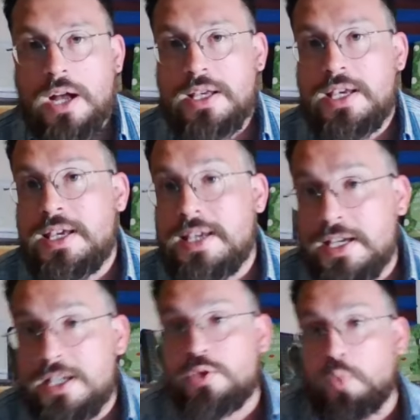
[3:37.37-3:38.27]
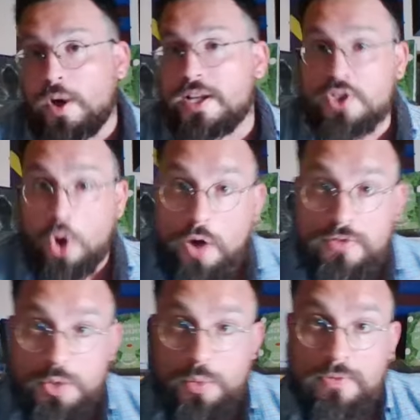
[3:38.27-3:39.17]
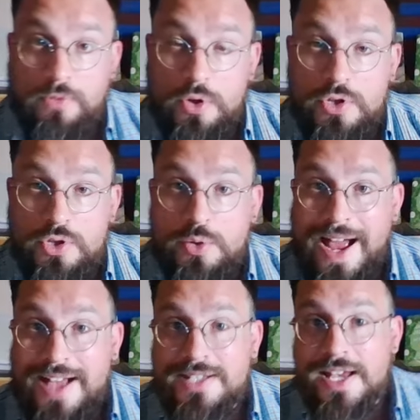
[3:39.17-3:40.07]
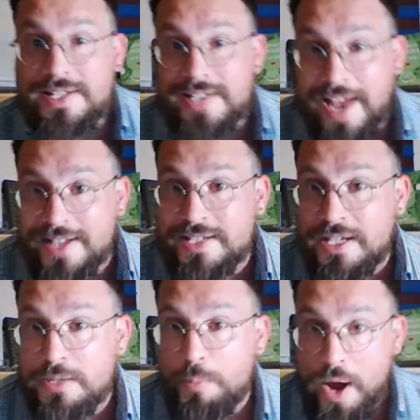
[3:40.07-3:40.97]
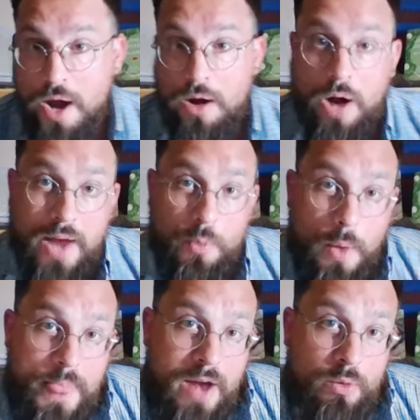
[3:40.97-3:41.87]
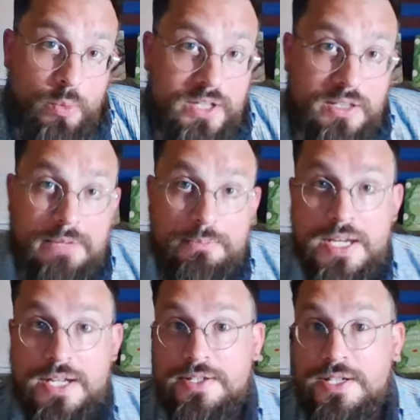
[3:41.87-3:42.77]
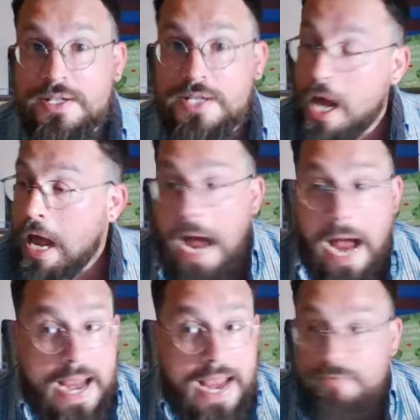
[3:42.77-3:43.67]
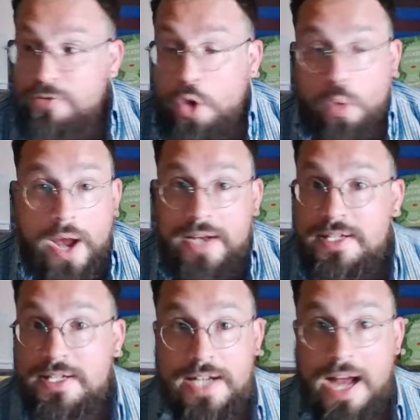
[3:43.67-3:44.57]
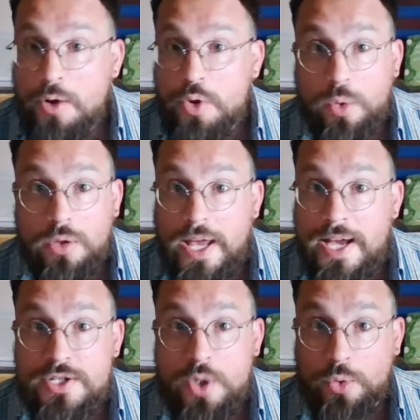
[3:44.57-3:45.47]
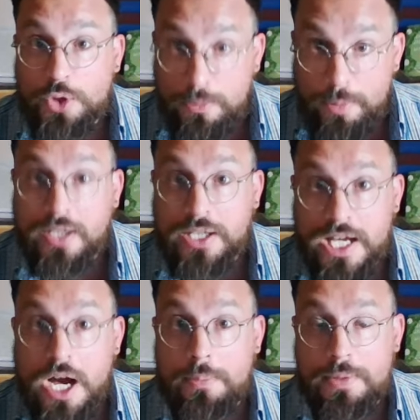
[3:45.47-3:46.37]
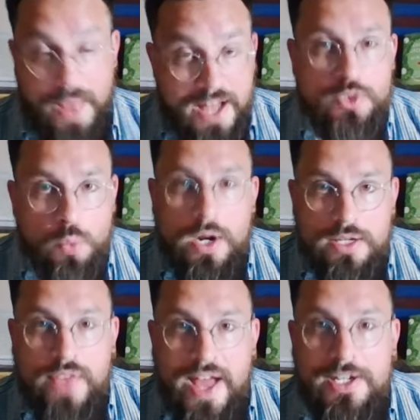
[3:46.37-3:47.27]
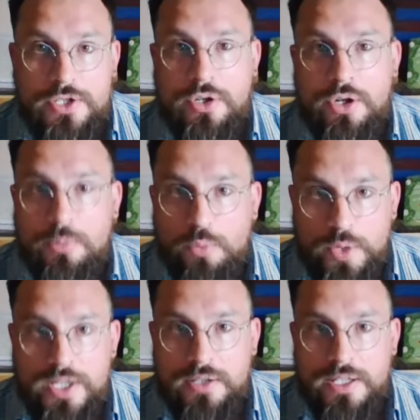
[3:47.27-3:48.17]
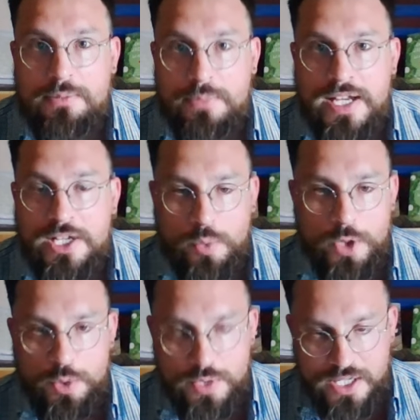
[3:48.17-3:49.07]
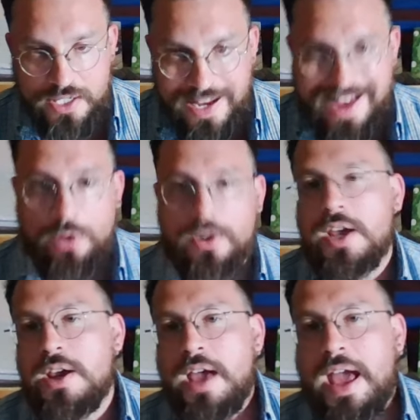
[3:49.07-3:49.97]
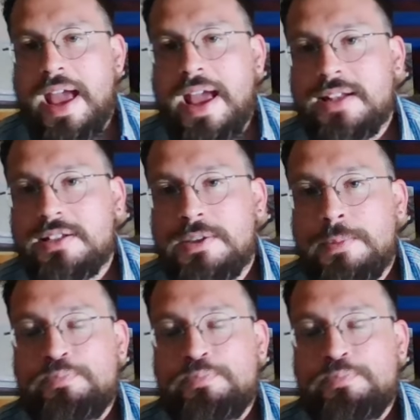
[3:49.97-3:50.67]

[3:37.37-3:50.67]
He is what is often referred to as a dancing bear, and what that really means is, I have no idea how your legs hold your belly up. That's what that term really means when you dig down. And